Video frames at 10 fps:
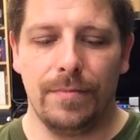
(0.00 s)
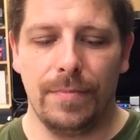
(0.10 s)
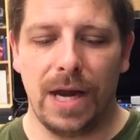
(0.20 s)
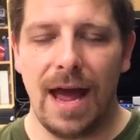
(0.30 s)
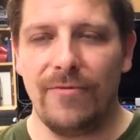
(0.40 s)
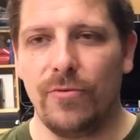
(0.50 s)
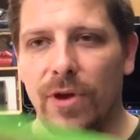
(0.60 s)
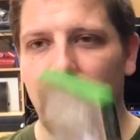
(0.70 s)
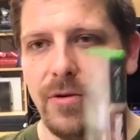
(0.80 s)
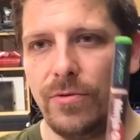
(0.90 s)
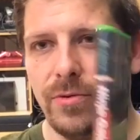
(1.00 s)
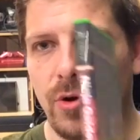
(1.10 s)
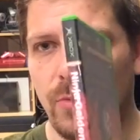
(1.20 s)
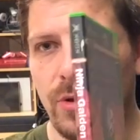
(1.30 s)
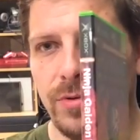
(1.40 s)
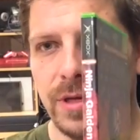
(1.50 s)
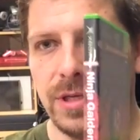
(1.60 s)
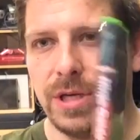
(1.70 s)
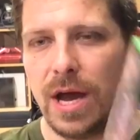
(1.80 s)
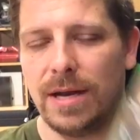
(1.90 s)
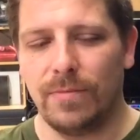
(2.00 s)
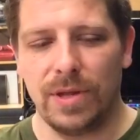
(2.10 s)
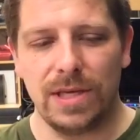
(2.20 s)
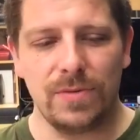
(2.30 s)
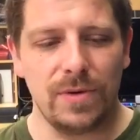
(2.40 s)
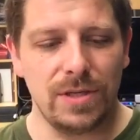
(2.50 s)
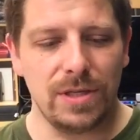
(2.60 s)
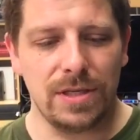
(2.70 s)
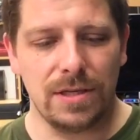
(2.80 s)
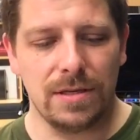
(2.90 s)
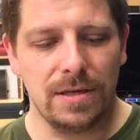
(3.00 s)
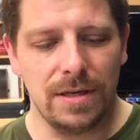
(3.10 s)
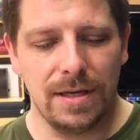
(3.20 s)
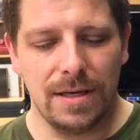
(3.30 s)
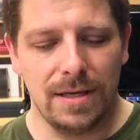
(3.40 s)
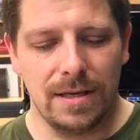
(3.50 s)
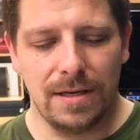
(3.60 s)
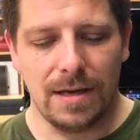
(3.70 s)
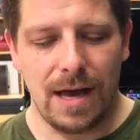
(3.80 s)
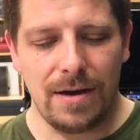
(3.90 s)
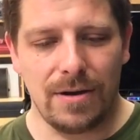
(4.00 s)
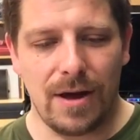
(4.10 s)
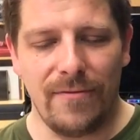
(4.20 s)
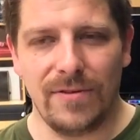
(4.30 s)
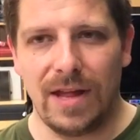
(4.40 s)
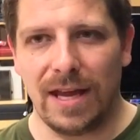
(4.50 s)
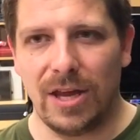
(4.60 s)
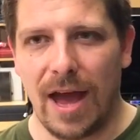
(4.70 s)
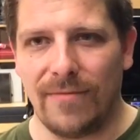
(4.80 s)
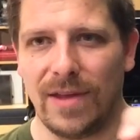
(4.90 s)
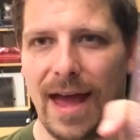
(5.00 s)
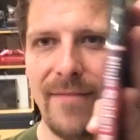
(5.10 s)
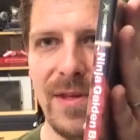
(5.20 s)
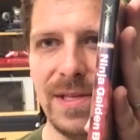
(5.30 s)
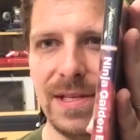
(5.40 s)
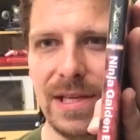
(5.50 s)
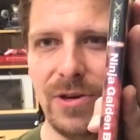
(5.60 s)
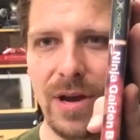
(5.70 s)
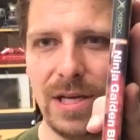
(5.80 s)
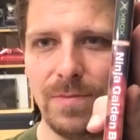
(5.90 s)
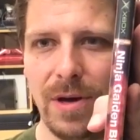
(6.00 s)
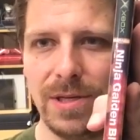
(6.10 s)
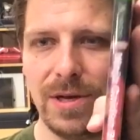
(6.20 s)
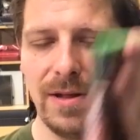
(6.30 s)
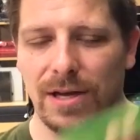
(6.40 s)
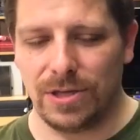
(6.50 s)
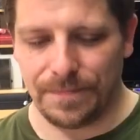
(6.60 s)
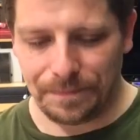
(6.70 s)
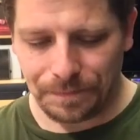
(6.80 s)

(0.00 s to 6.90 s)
But I have the right normal Ninja Gaiden, but this one just... I don't know, I feel like you have to have this in your Xbox collection.